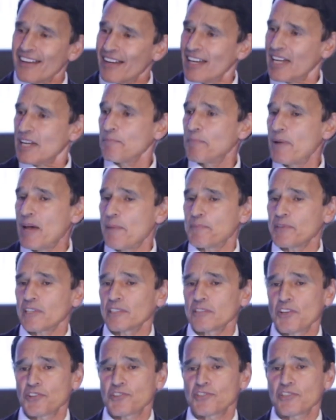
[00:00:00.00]
the time,
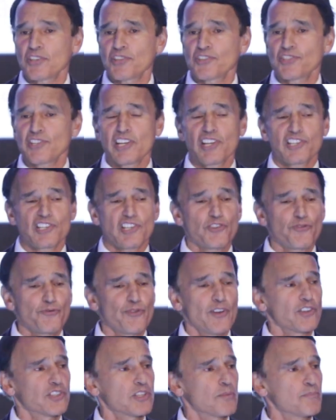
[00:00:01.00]
peptic ulcer disease
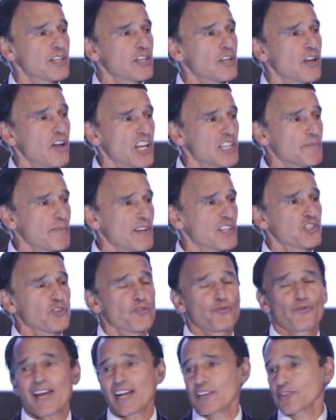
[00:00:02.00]
is felt to be caused by
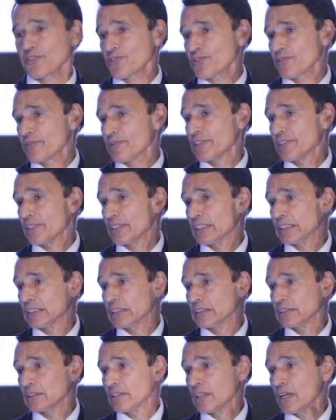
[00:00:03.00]
2 factors.
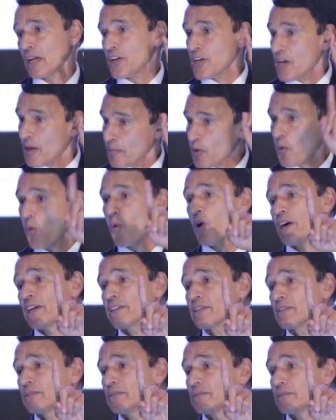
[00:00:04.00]
Number
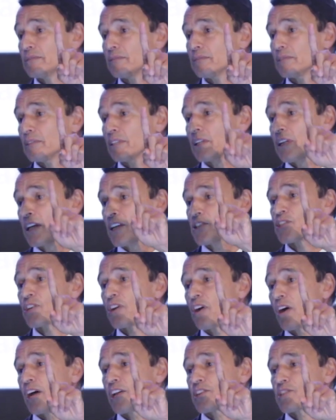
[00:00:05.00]
1,
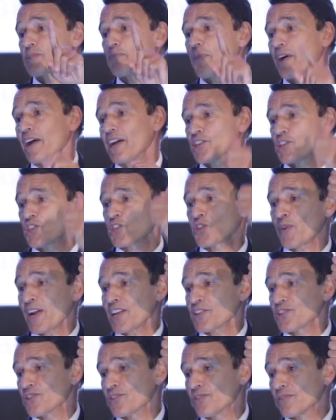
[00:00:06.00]
it's caused by
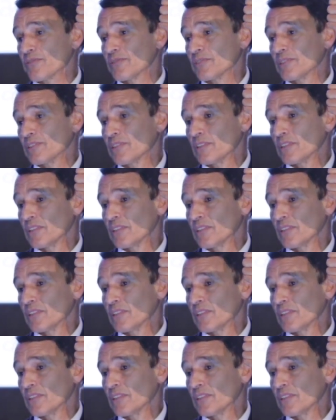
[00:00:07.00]
stress.